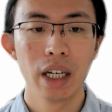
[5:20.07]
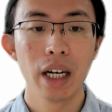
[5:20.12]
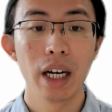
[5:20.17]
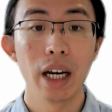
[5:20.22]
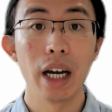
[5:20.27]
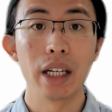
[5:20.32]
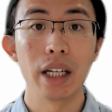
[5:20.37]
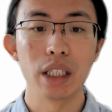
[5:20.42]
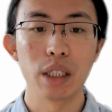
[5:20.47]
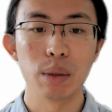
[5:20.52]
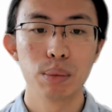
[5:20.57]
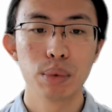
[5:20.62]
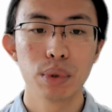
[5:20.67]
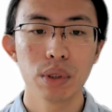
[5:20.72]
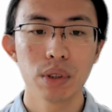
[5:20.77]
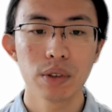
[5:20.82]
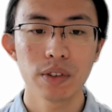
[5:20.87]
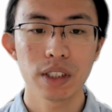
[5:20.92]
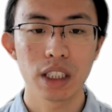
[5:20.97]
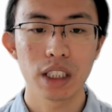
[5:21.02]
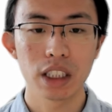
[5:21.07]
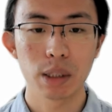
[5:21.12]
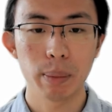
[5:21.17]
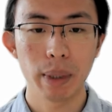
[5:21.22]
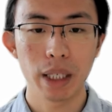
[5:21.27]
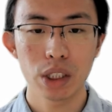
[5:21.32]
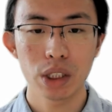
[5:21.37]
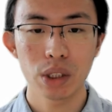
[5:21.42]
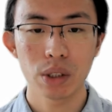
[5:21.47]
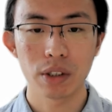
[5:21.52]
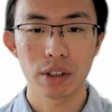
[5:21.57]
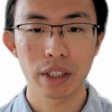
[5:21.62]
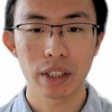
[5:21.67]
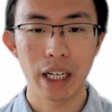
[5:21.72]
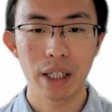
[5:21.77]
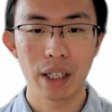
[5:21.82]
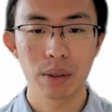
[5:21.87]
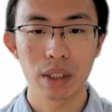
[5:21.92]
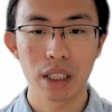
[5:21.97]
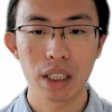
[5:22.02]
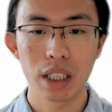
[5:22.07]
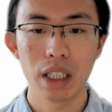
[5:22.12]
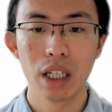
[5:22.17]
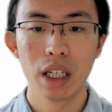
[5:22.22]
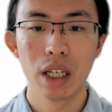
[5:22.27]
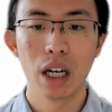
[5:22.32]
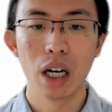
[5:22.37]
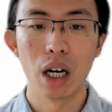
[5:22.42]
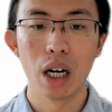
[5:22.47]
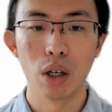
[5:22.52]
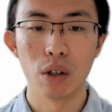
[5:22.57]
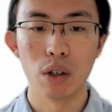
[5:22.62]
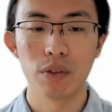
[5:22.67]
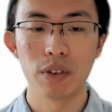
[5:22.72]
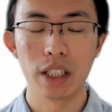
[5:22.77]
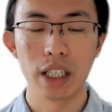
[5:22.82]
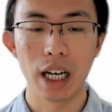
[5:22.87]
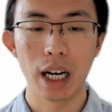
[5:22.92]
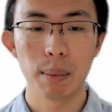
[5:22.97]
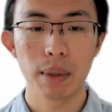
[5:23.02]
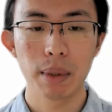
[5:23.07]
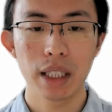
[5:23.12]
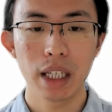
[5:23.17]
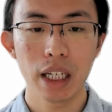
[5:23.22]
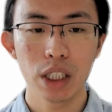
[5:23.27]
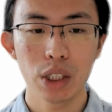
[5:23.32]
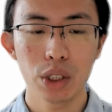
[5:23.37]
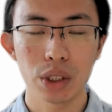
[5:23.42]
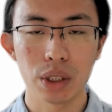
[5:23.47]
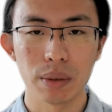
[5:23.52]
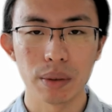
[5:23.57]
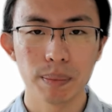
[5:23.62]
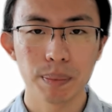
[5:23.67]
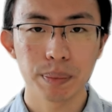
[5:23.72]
and improves the spatial locality of the application.